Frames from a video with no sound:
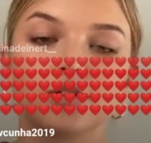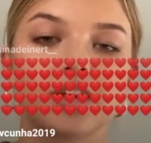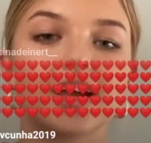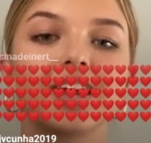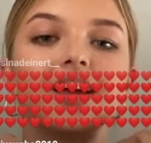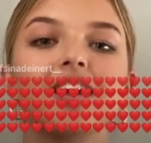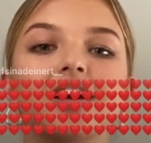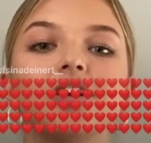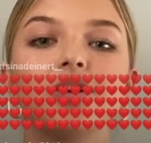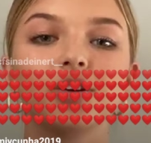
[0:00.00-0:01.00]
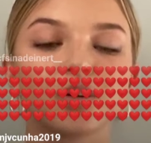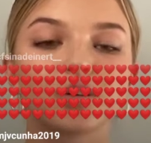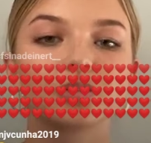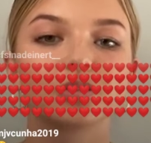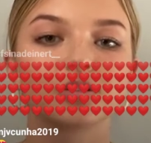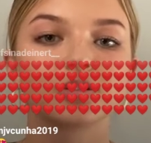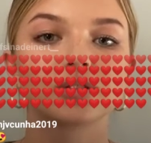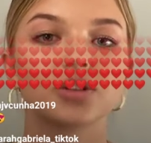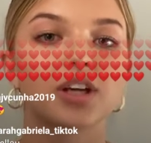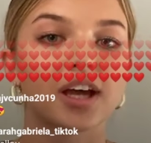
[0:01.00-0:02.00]
You can't, you know,
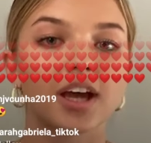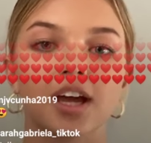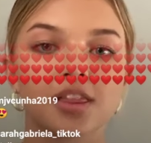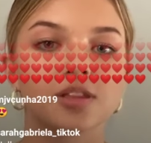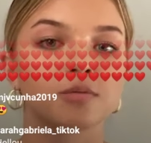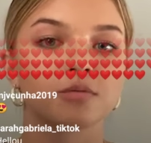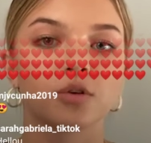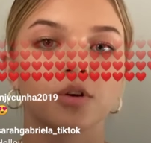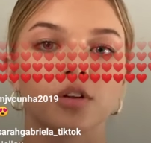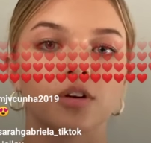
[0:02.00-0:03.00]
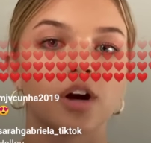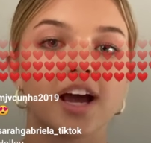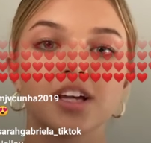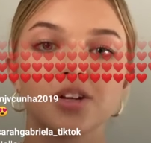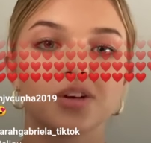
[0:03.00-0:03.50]
you can't hate them for their height.